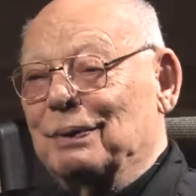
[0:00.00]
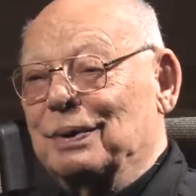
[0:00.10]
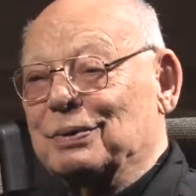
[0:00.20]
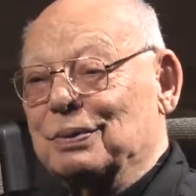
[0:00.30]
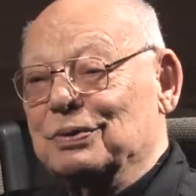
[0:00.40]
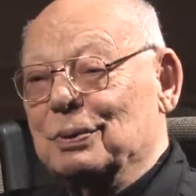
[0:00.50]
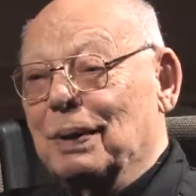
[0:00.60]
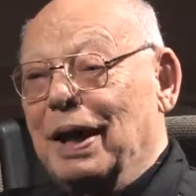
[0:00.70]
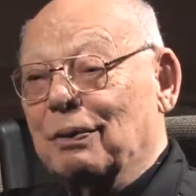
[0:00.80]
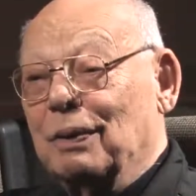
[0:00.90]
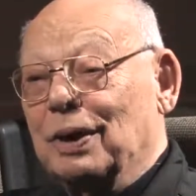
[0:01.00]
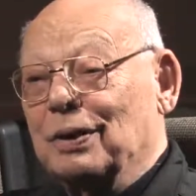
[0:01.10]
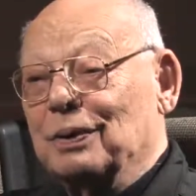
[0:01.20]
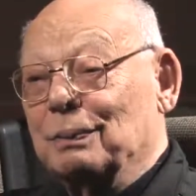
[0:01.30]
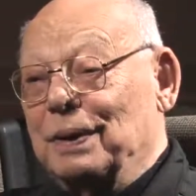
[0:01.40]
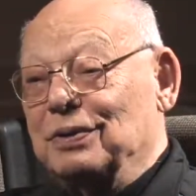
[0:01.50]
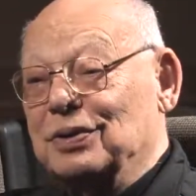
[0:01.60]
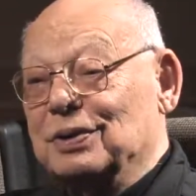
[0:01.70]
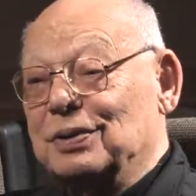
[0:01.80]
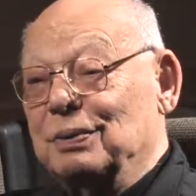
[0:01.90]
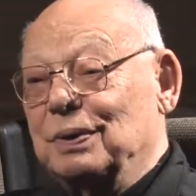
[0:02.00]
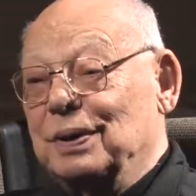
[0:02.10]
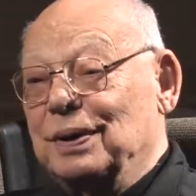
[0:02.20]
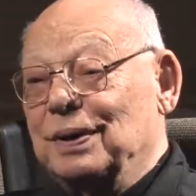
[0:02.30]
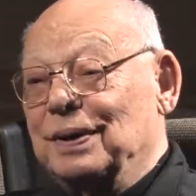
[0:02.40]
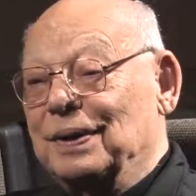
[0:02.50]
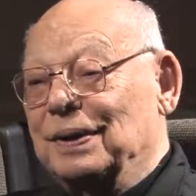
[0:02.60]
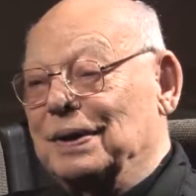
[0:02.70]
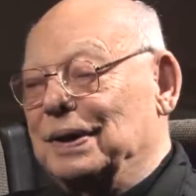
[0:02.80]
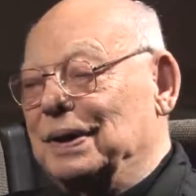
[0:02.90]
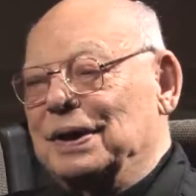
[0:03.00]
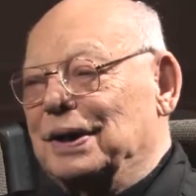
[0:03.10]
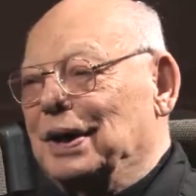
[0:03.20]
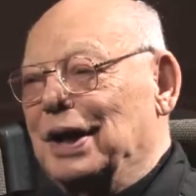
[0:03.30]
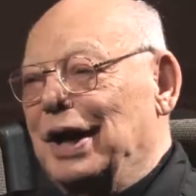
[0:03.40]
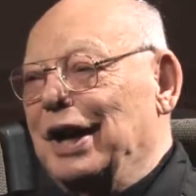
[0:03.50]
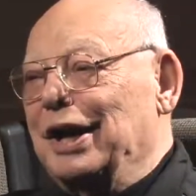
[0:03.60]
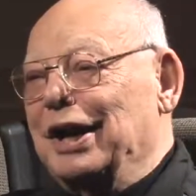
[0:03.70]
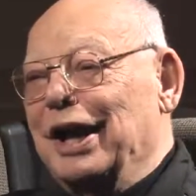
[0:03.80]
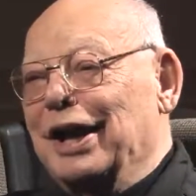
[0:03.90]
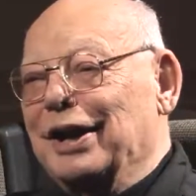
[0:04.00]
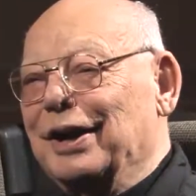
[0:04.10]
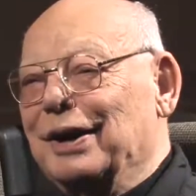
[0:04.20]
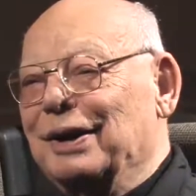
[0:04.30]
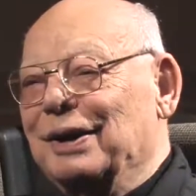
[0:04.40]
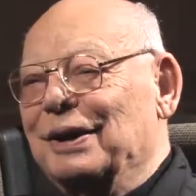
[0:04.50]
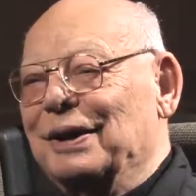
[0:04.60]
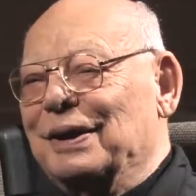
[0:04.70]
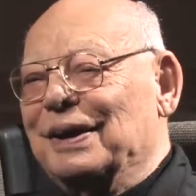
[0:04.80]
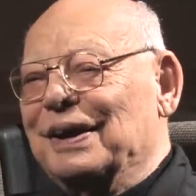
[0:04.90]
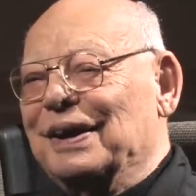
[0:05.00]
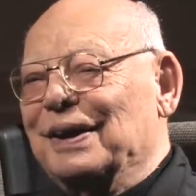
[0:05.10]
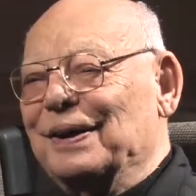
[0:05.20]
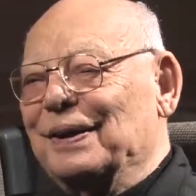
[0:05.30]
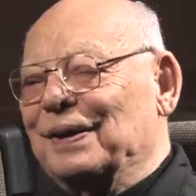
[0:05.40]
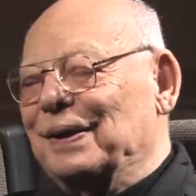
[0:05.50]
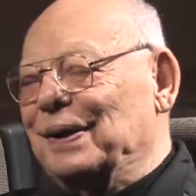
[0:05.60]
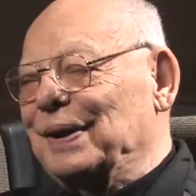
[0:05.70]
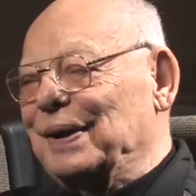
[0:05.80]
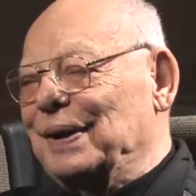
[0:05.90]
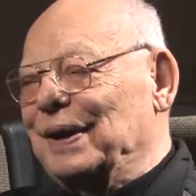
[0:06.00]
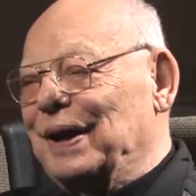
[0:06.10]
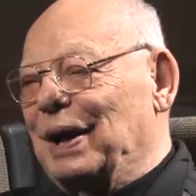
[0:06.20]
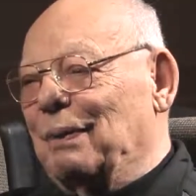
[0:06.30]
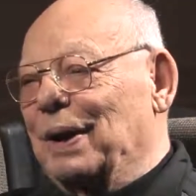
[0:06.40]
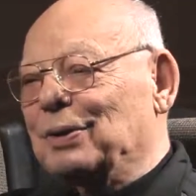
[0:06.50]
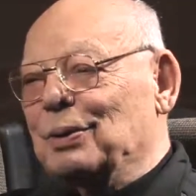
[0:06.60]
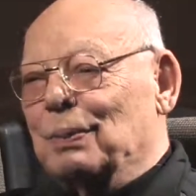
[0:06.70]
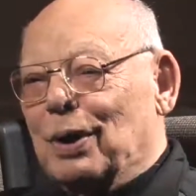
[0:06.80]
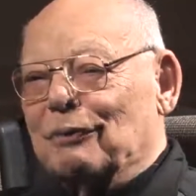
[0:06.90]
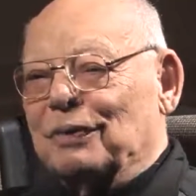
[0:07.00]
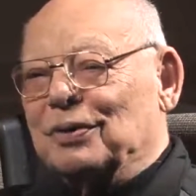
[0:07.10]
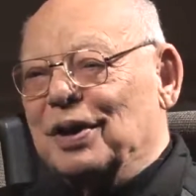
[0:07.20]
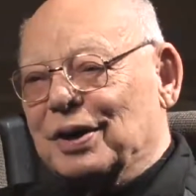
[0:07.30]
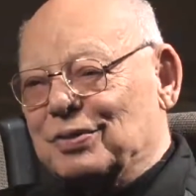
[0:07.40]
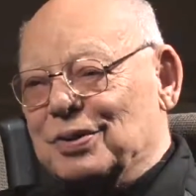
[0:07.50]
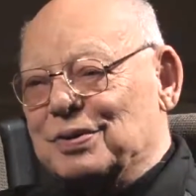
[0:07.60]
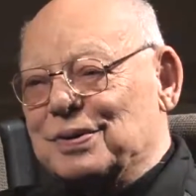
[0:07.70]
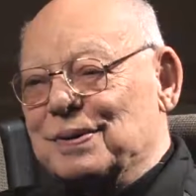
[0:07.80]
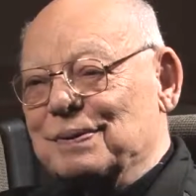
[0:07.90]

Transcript: Which was the Black Widow, the P-61. I didn't get it. I went to Marfa, Texas,